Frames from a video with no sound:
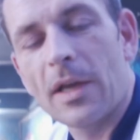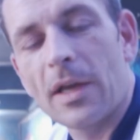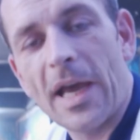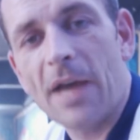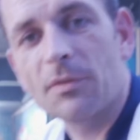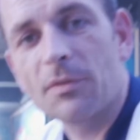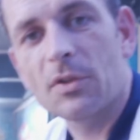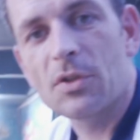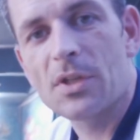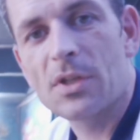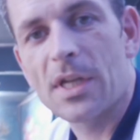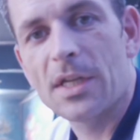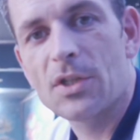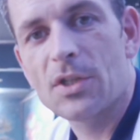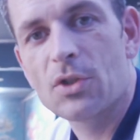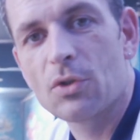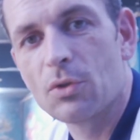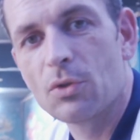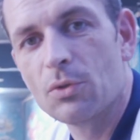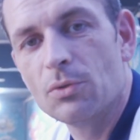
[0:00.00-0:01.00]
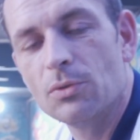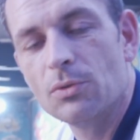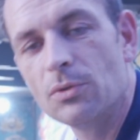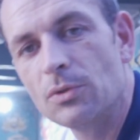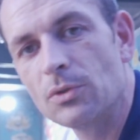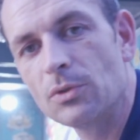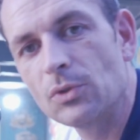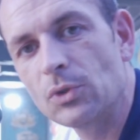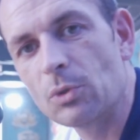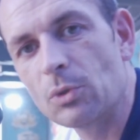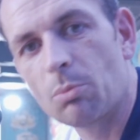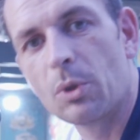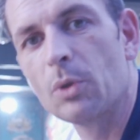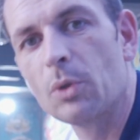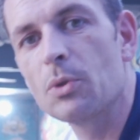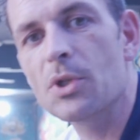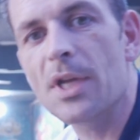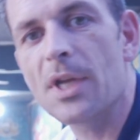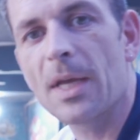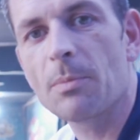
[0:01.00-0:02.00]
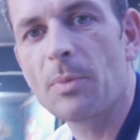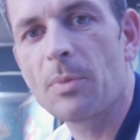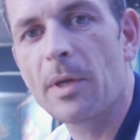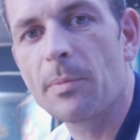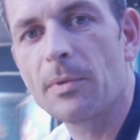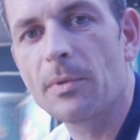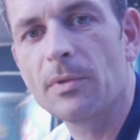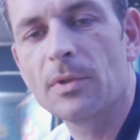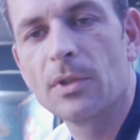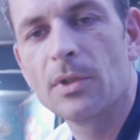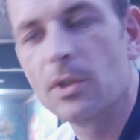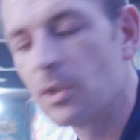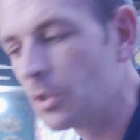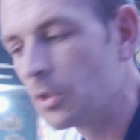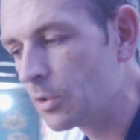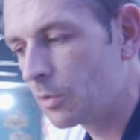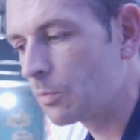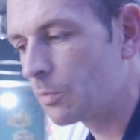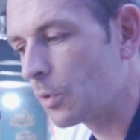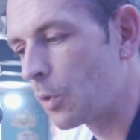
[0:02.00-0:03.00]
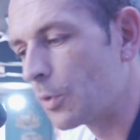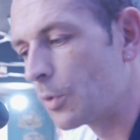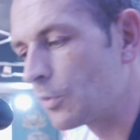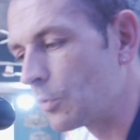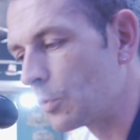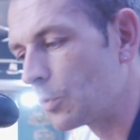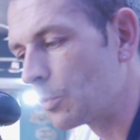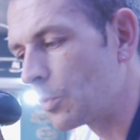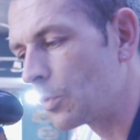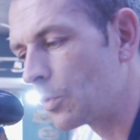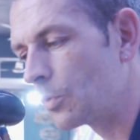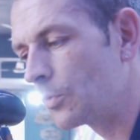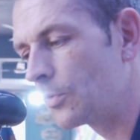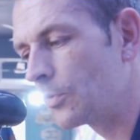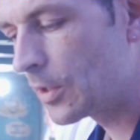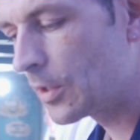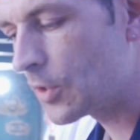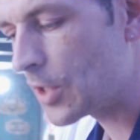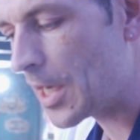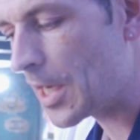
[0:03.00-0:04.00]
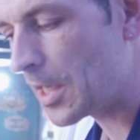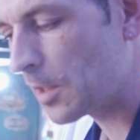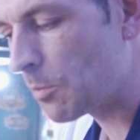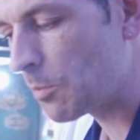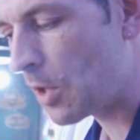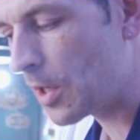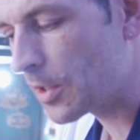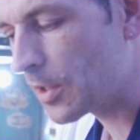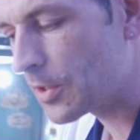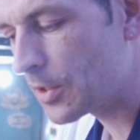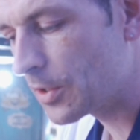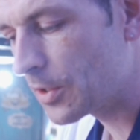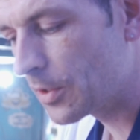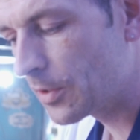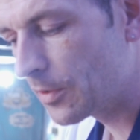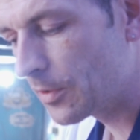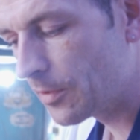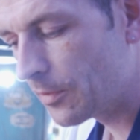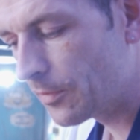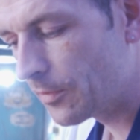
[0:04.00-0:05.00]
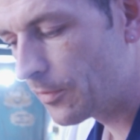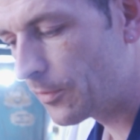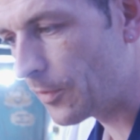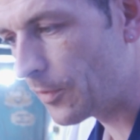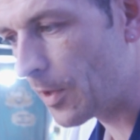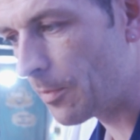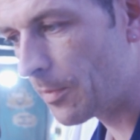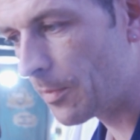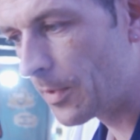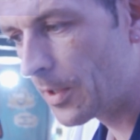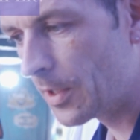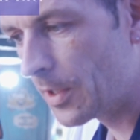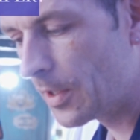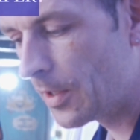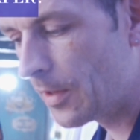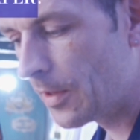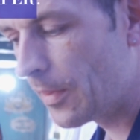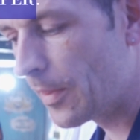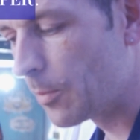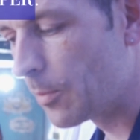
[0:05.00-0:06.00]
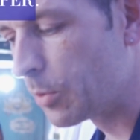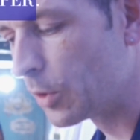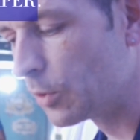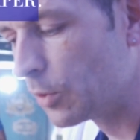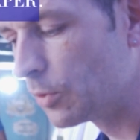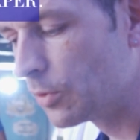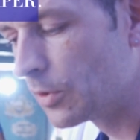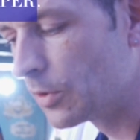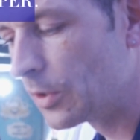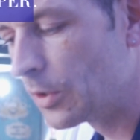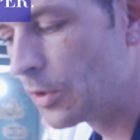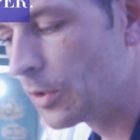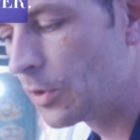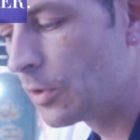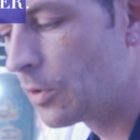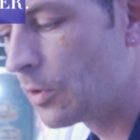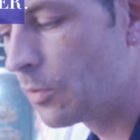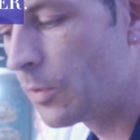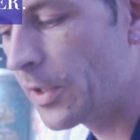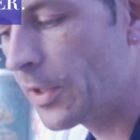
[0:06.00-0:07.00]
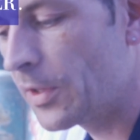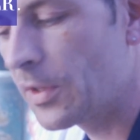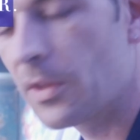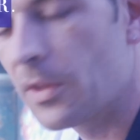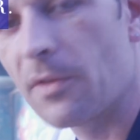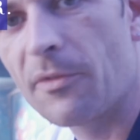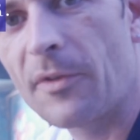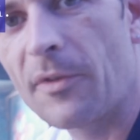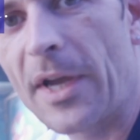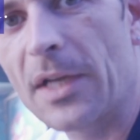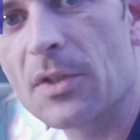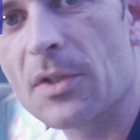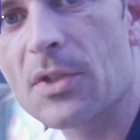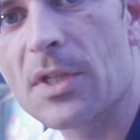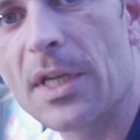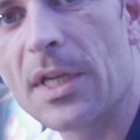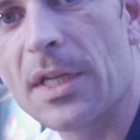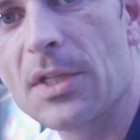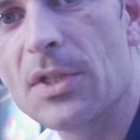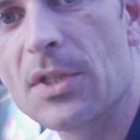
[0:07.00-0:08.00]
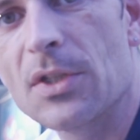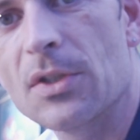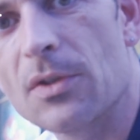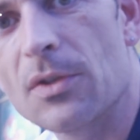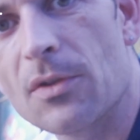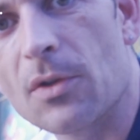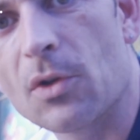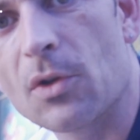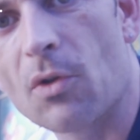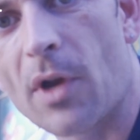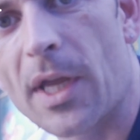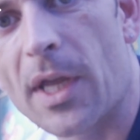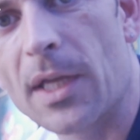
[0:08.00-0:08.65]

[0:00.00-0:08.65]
After stage two, the blue sandpaper, we're going to remove sanding marks from the blue with the final stage, the gray.